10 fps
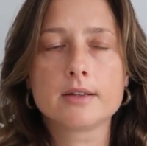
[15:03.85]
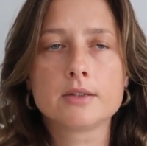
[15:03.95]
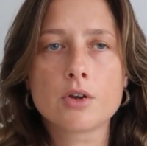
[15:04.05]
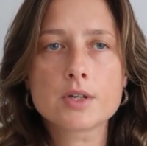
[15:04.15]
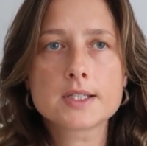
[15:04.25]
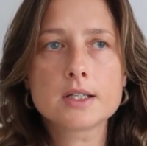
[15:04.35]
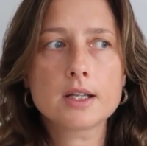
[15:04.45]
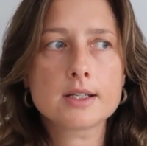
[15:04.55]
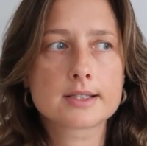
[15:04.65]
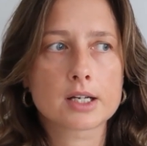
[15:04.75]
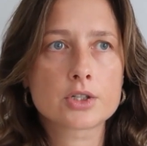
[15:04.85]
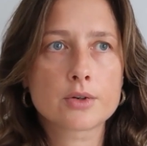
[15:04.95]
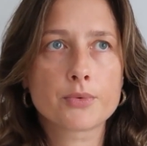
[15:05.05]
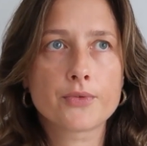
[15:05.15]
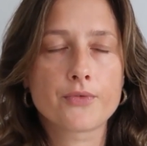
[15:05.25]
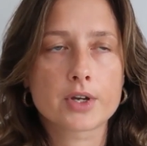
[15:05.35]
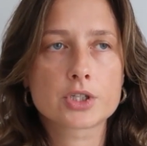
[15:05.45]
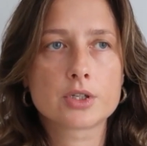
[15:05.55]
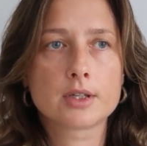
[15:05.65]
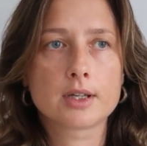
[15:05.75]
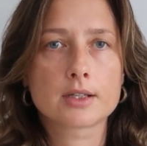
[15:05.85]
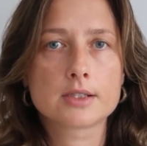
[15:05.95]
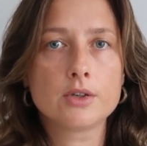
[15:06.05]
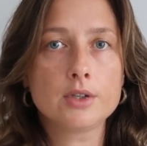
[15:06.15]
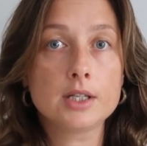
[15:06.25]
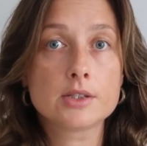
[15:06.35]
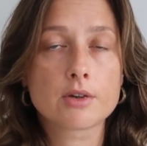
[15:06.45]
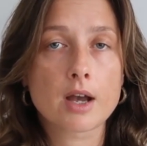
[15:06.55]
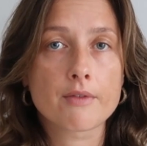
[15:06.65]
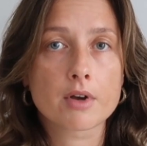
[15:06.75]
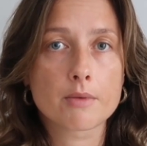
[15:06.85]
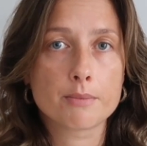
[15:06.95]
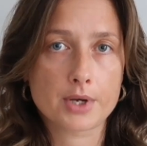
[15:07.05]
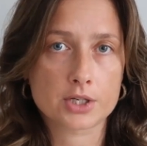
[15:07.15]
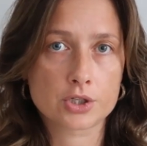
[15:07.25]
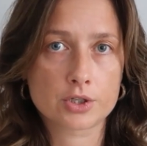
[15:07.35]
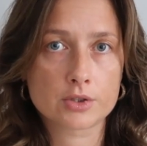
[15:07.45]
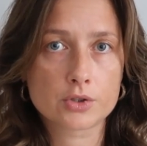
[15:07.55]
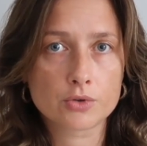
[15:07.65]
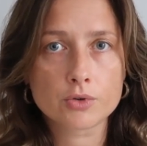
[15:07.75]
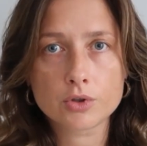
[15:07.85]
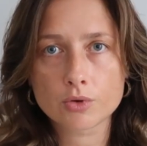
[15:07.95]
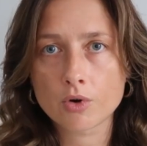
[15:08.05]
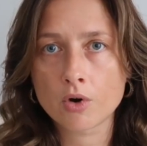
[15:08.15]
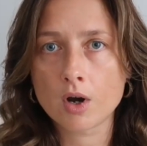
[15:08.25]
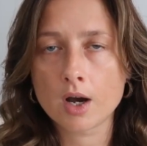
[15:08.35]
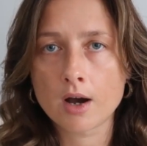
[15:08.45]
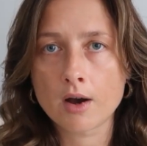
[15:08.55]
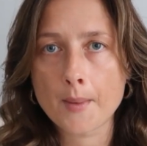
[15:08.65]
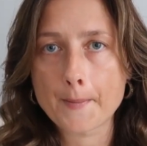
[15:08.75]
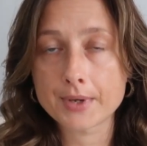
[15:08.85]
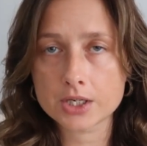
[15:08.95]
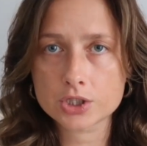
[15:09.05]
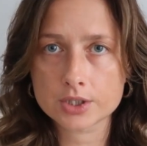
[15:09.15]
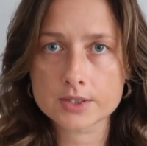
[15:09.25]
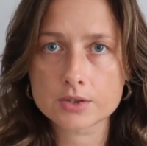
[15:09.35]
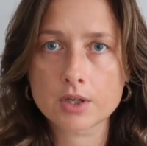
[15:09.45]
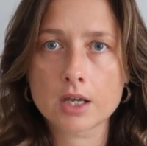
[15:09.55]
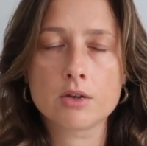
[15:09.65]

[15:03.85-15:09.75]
nursing is such a profession that you need to have a compassion to your patients, okay?